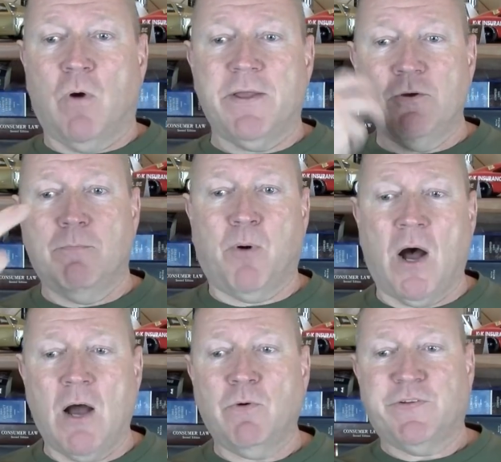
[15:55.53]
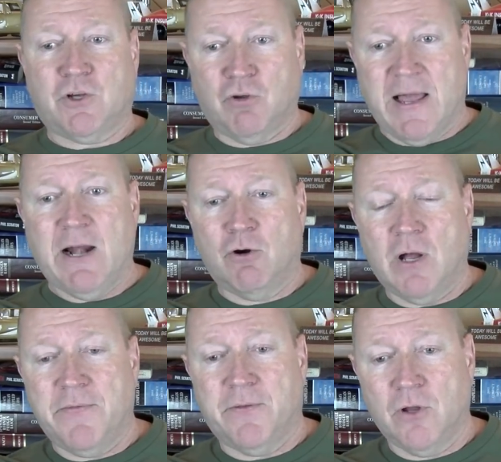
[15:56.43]
what you bought was a collateral
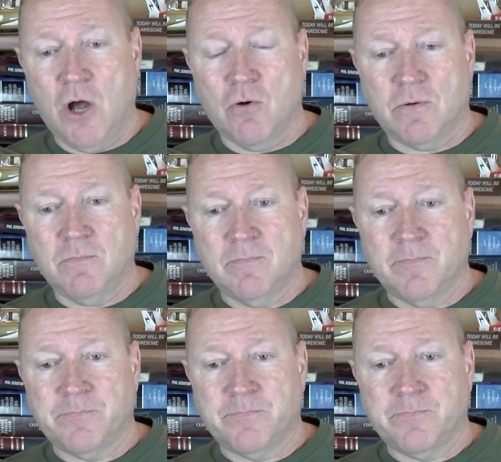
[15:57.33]
on the loan,